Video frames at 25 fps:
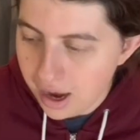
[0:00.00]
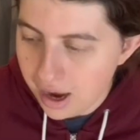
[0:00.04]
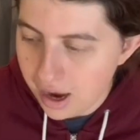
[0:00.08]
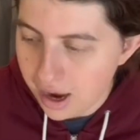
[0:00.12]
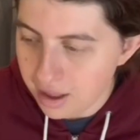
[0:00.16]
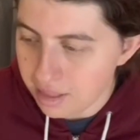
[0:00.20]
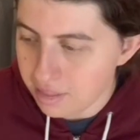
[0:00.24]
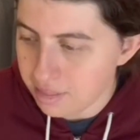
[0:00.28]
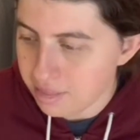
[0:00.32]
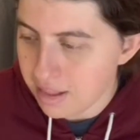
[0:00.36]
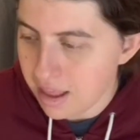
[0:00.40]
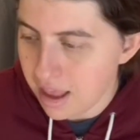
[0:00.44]

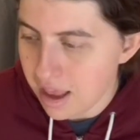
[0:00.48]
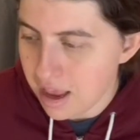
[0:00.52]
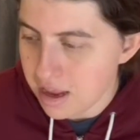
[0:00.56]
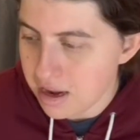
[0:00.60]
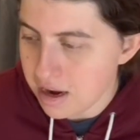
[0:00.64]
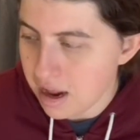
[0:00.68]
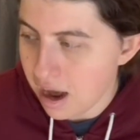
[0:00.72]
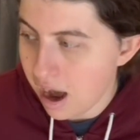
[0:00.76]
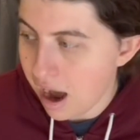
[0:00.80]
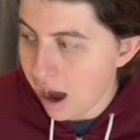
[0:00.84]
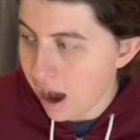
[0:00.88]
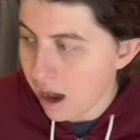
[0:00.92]
And
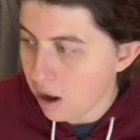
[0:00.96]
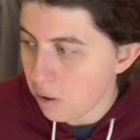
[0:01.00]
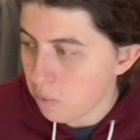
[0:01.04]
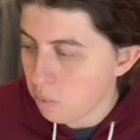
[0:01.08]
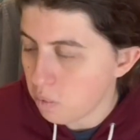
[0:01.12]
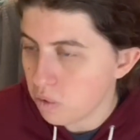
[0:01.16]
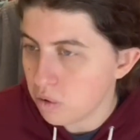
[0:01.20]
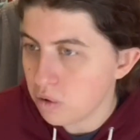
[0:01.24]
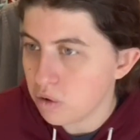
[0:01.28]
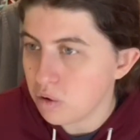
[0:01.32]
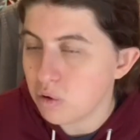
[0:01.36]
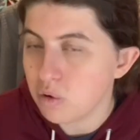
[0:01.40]
then I
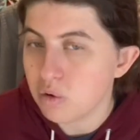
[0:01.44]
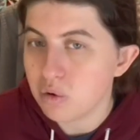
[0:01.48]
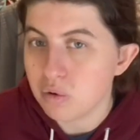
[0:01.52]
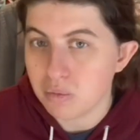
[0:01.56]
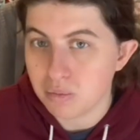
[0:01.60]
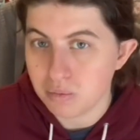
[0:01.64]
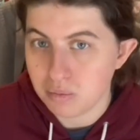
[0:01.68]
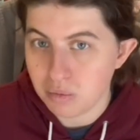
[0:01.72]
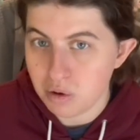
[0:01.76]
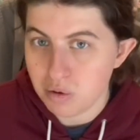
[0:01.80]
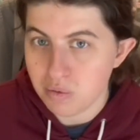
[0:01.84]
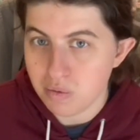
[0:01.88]
will
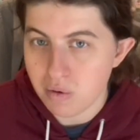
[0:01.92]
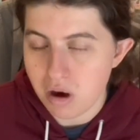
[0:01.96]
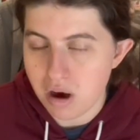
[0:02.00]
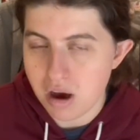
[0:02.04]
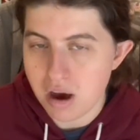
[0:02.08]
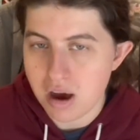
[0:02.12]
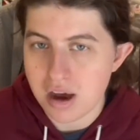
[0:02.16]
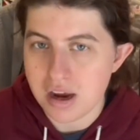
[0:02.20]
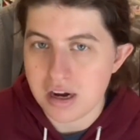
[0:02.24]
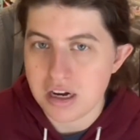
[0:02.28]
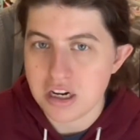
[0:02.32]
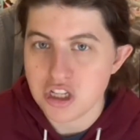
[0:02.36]
move
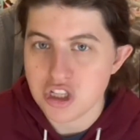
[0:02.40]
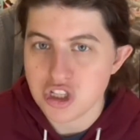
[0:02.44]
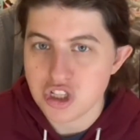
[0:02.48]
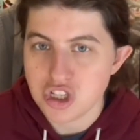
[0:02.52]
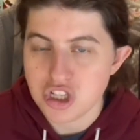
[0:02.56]
on